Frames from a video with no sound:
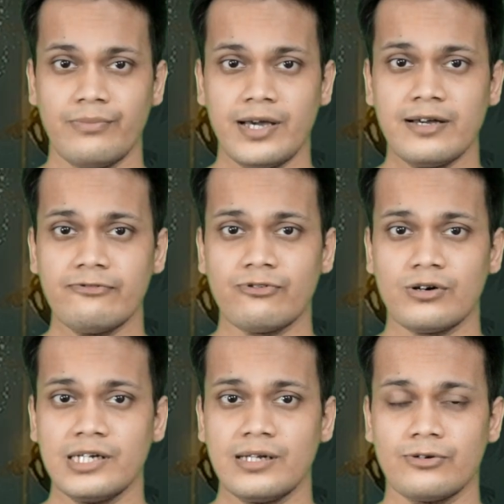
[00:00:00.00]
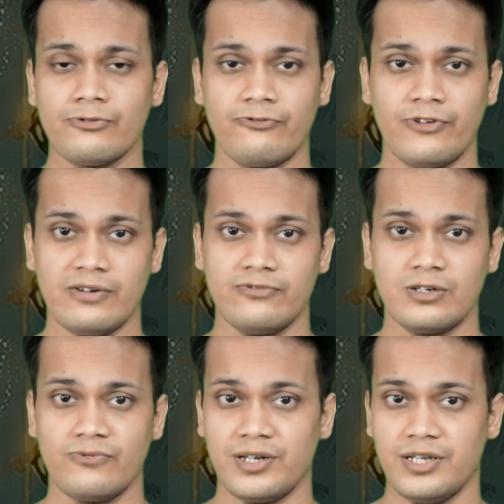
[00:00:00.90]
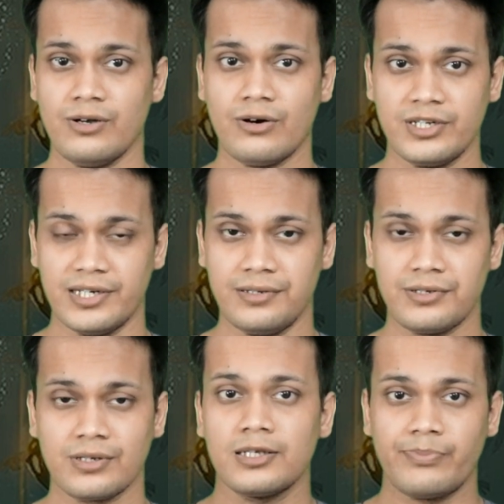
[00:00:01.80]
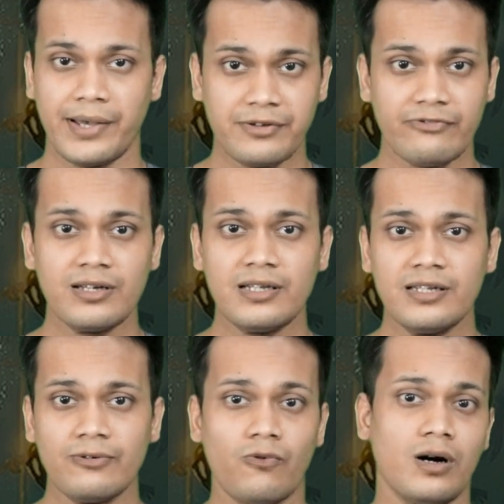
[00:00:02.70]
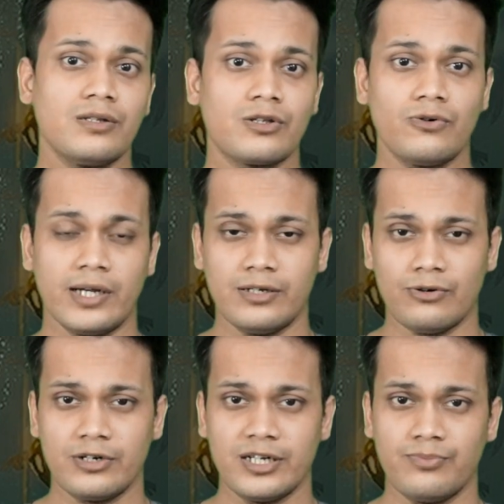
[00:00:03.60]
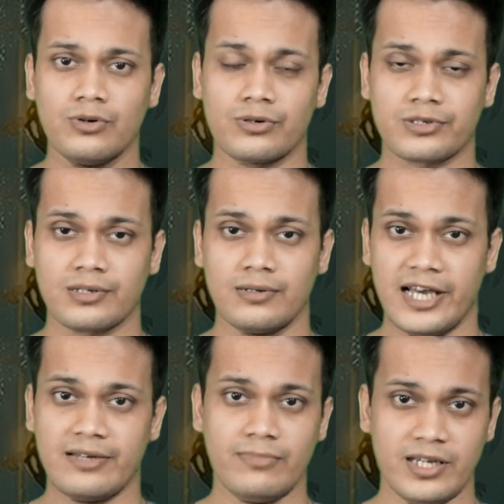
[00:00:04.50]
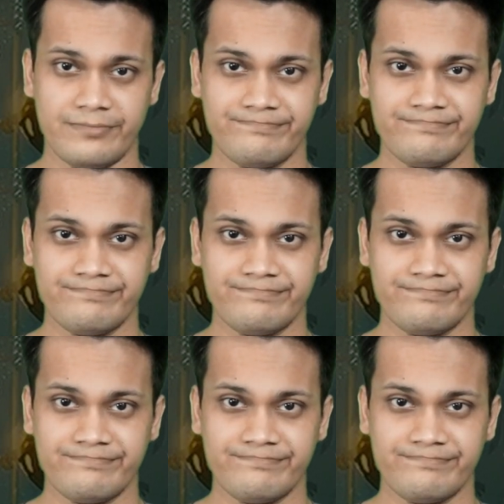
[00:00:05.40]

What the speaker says: may have fallen out of favor with the audience, specifically the ones who adored the books, like me.